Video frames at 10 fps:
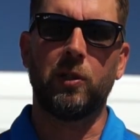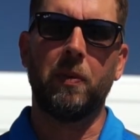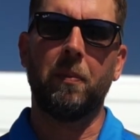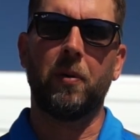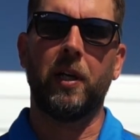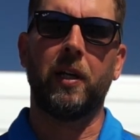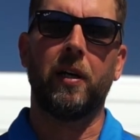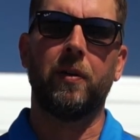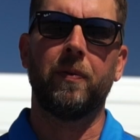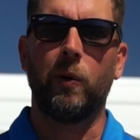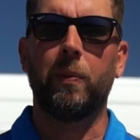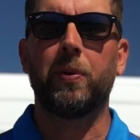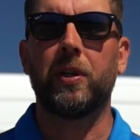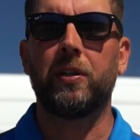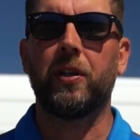the membrane out and we
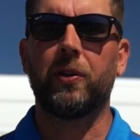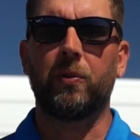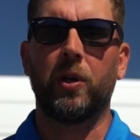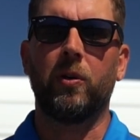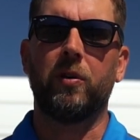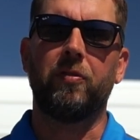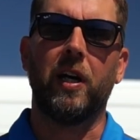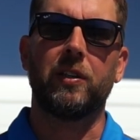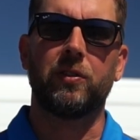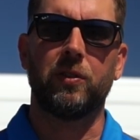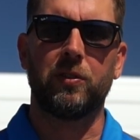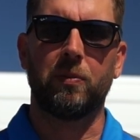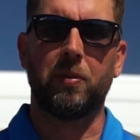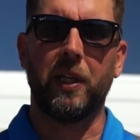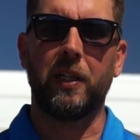put another row of fasteners
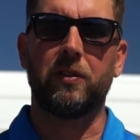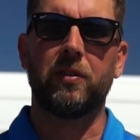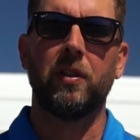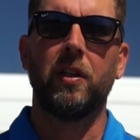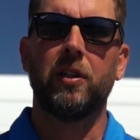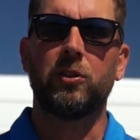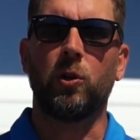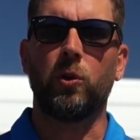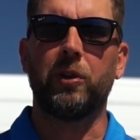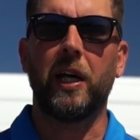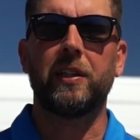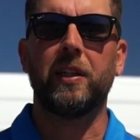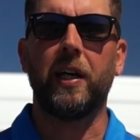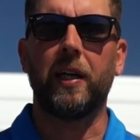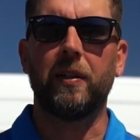and plates to hold that
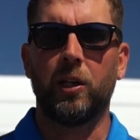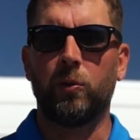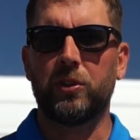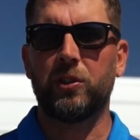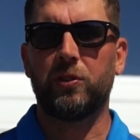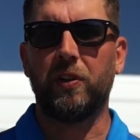tight. And once those